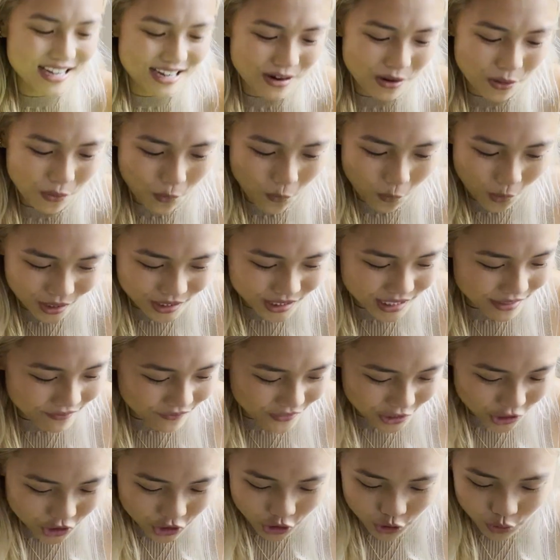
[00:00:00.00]
once I
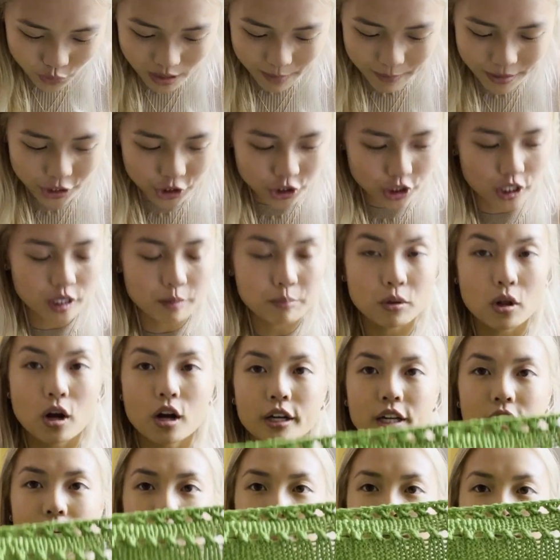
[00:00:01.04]
finish this one, I'm actually gonna block
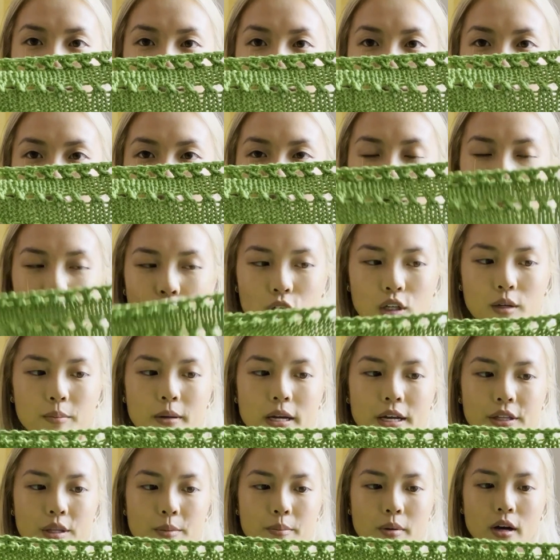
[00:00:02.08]
it because it does curl up
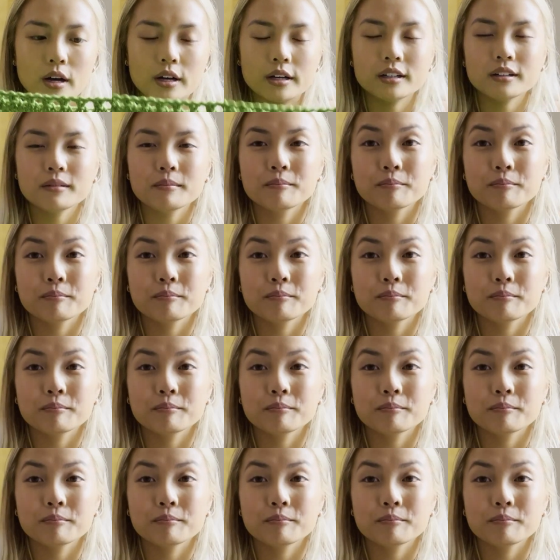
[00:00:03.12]
at the bottom,